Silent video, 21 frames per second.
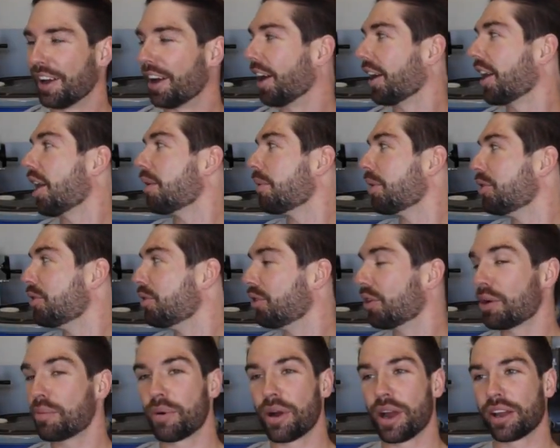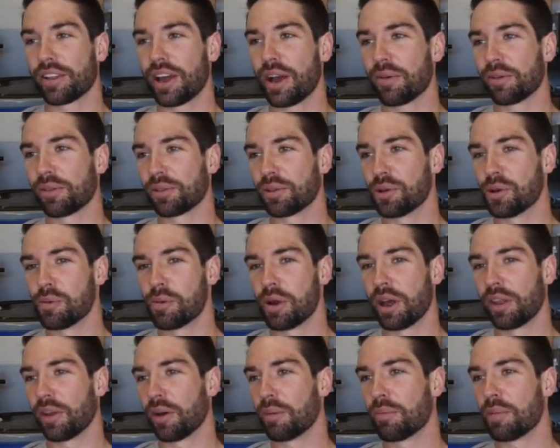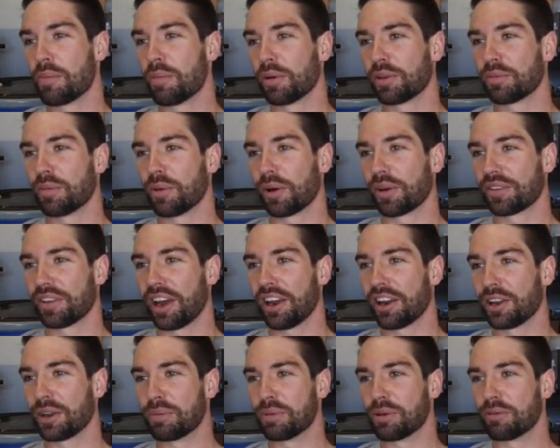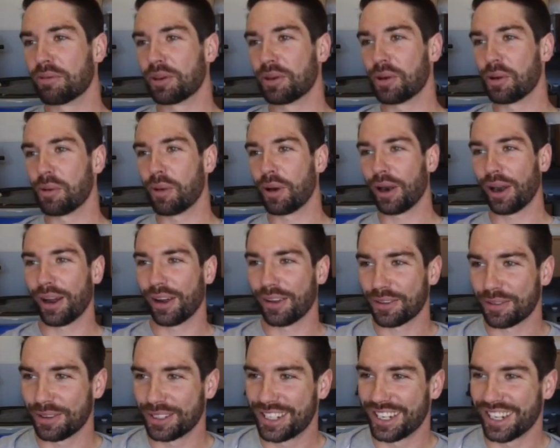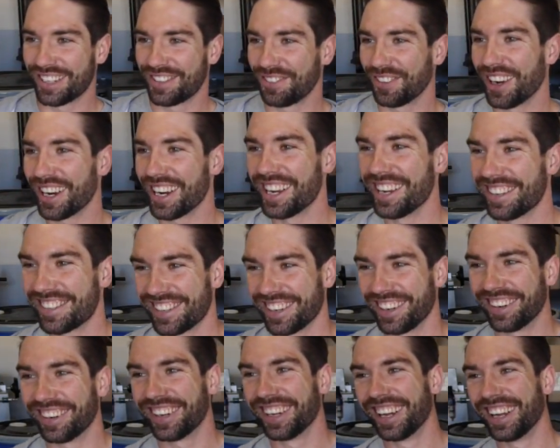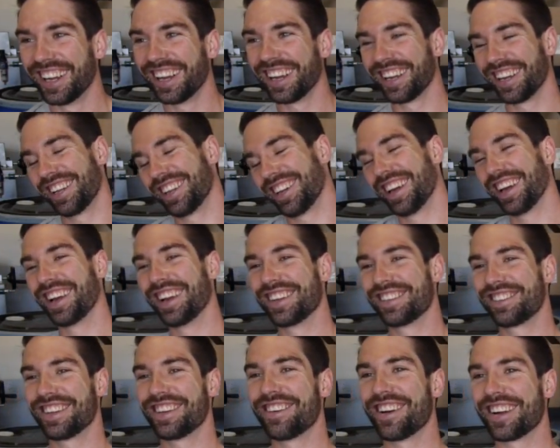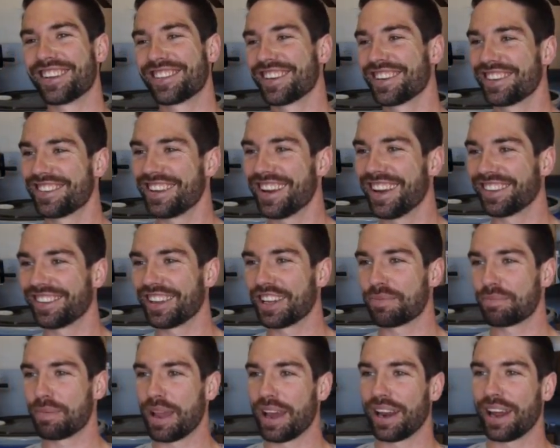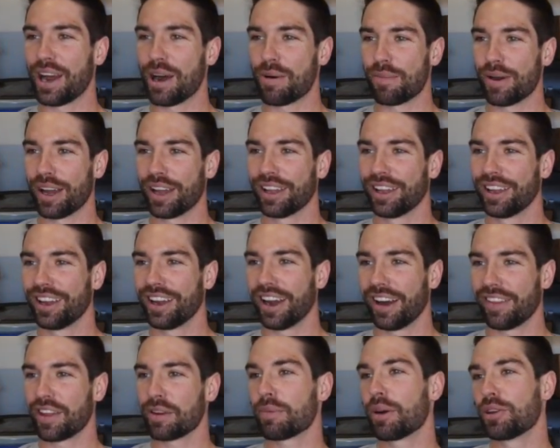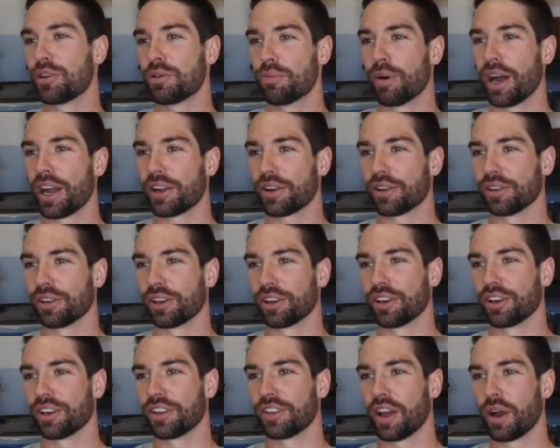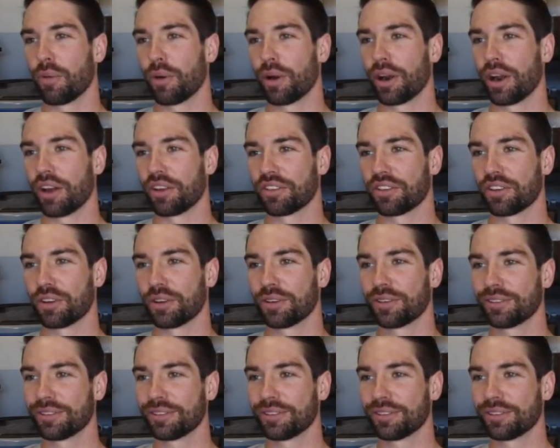I got my new dirt bike. That was cool, but I'm almost more excited to move into a warehouse, which is funny. So it's interesting to see how things pan out, but yeah. I think my new bike will look good in that warehouse too.